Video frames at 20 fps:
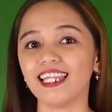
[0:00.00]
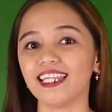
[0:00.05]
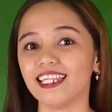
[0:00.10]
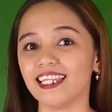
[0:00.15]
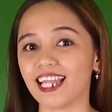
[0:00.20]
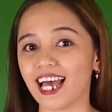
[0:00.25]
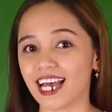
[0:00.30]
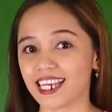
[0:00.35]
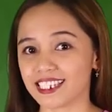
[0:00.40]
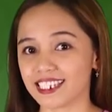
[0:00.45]

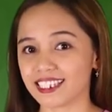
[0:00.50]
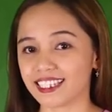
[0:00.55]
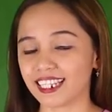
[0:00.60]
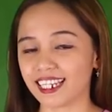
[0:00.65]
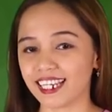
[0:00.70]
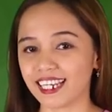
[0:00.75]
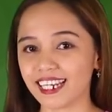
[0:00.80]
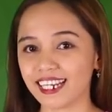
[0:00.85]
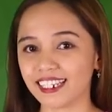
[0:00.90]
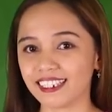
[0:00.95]

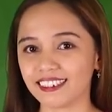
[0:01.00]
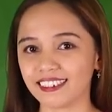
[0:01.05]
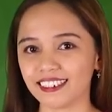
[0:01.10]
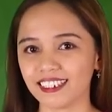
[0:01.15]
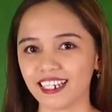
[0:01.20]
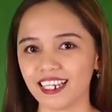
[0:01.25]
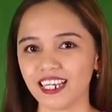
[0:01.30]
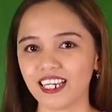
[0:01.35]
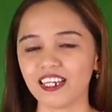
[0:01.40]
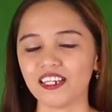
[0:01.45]
Lastly,
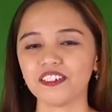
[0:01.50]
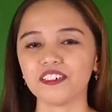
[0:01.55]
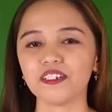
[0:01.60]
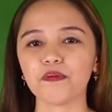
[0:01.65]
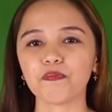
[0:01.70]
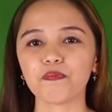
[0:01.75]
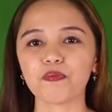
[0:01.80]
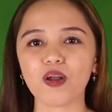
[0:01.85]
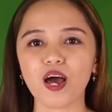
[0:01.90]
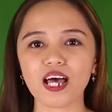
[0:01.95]

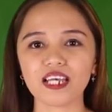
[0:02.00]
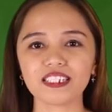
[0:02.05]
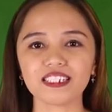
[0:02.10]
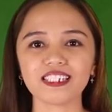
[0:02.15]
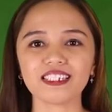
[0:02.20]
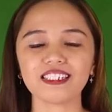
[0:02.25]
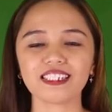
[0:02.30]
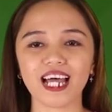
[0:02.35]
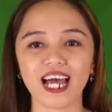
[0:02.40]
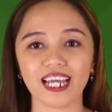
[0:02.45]
the
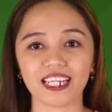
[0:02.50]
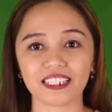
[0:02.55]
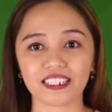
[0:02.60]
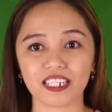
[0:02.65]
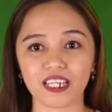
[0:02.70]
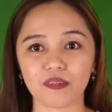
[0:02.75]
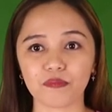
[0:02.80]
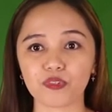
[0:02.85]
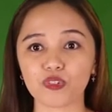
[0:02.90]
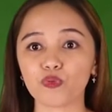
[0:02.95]
processed
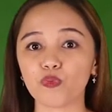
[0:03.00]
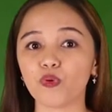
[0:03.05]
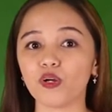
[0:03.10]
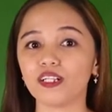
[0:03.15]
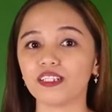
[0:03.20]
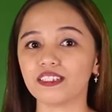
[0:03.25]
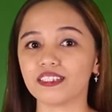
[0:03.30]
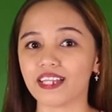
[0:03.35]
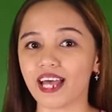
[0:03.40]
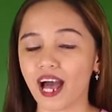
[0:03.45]
items
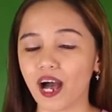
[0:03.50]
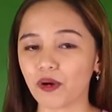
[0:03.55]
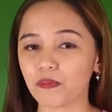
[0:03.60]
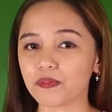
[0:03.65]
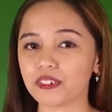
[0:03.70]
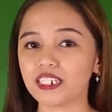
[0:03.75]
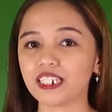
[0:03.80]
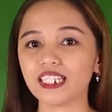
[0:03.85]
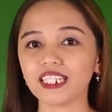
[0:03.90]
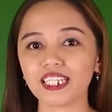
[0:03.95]
will now
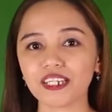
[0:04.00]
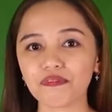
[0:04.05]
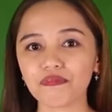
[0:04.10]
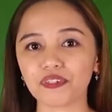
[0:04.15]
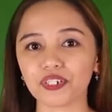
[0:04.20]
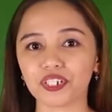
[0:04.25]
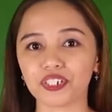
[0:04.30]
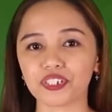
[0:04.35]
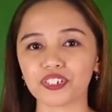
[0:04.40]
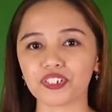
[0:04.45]
be
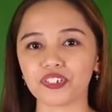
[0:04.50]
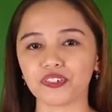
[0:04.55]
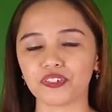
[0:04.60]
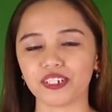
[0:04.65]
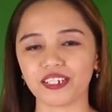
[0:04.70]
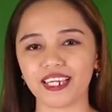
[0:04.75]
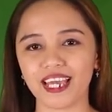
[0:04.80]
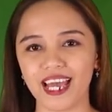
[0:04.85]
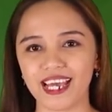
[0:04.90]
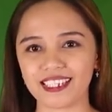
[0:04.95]
delivered to
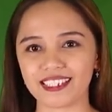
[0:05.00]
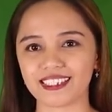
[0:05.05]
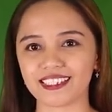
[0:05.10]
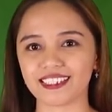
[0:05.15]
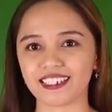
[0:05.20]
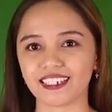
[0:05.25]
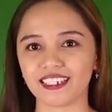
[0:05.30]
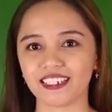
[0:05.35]
the guest.